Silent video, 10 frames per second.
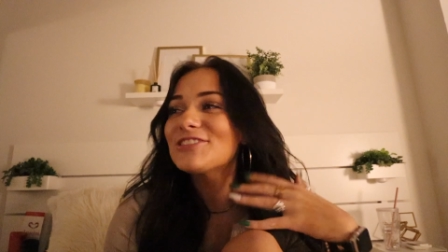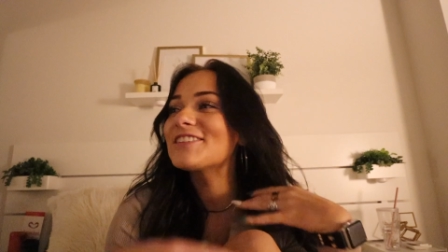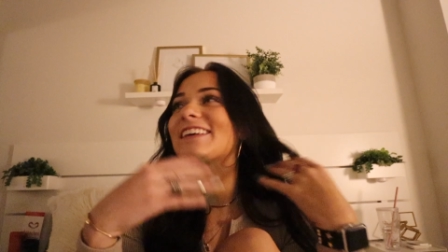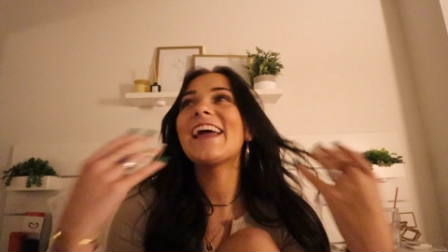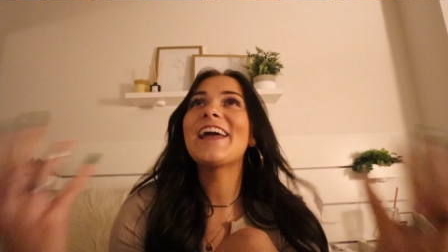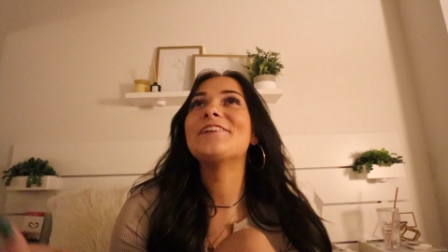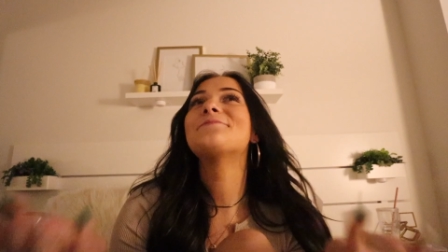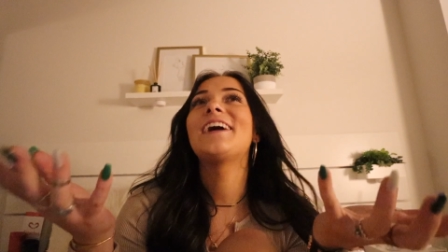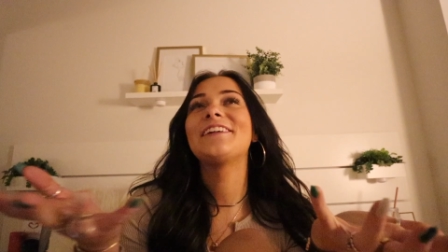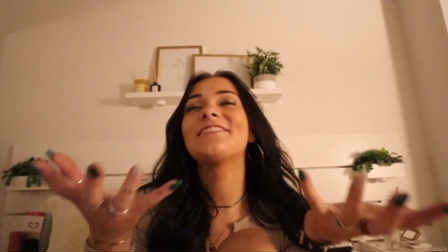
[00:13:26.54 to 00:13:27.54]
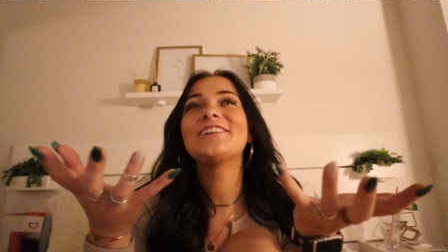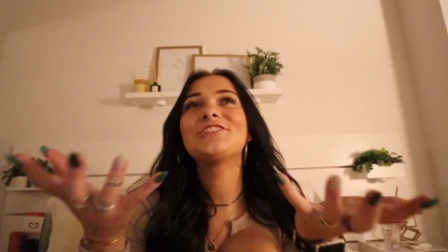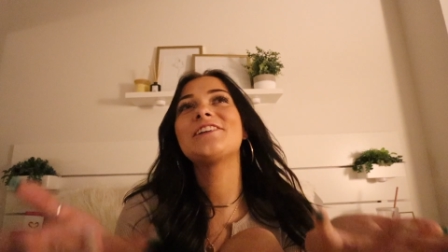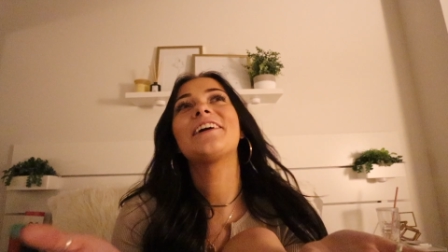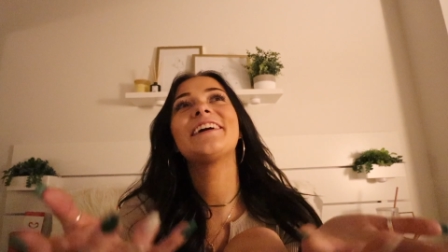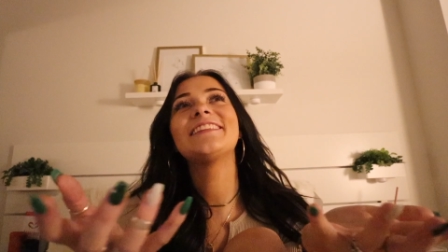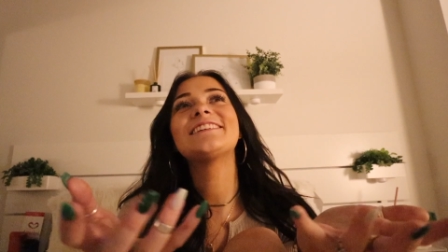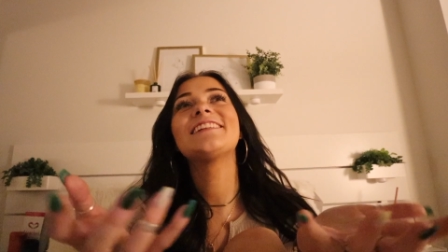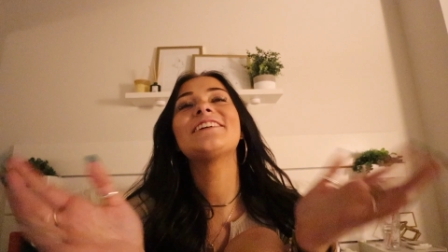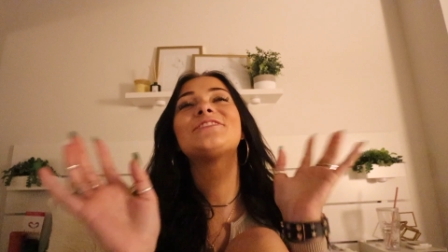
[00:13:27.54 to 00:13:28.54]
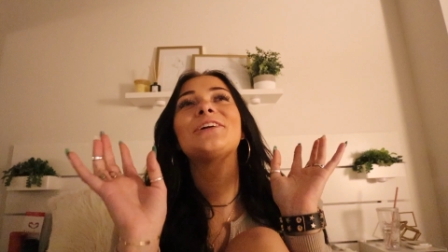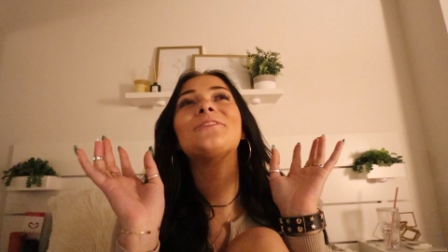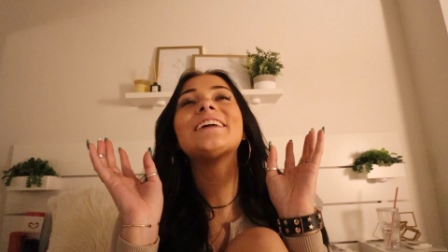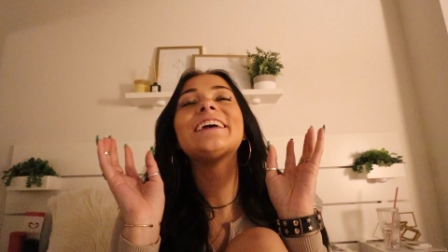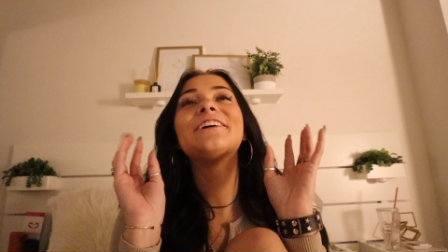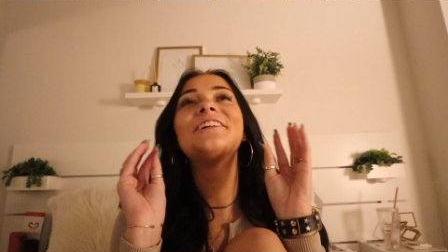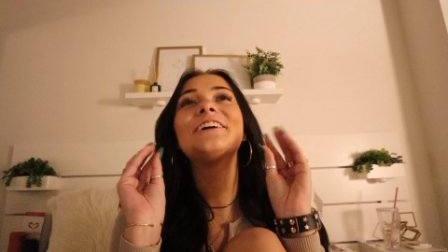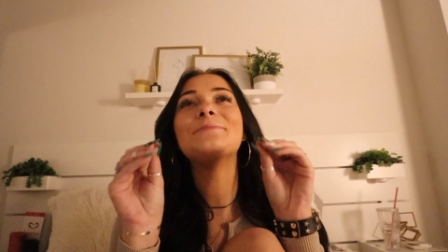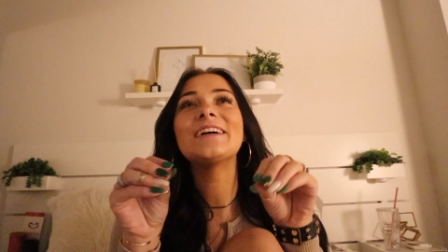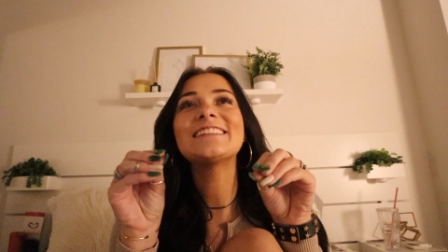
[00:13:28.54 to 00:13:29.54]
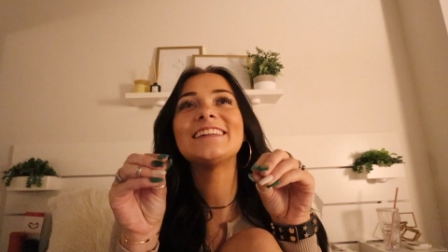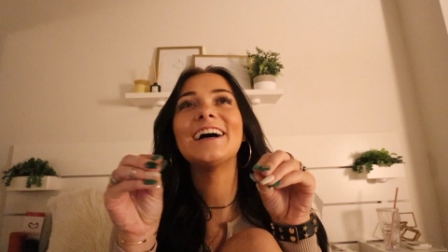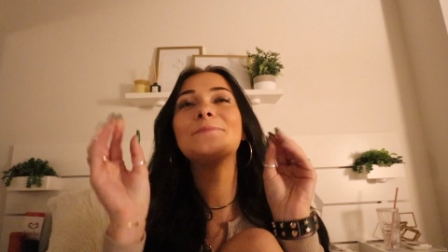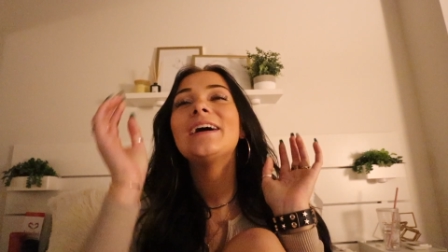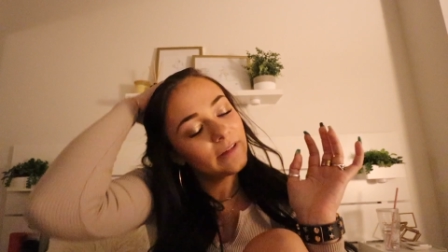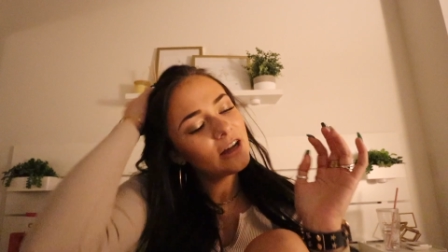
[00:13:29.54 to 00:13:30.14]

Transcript: just because I am kind of like sharing this life, so I don't want to get all like mixed up.